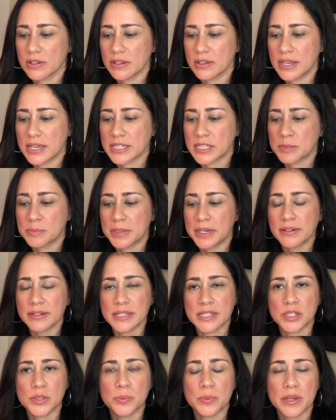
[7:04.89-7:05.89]

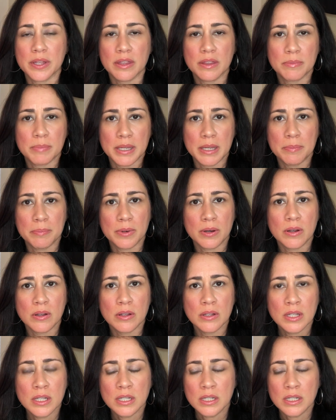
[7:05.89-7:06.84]
experience with people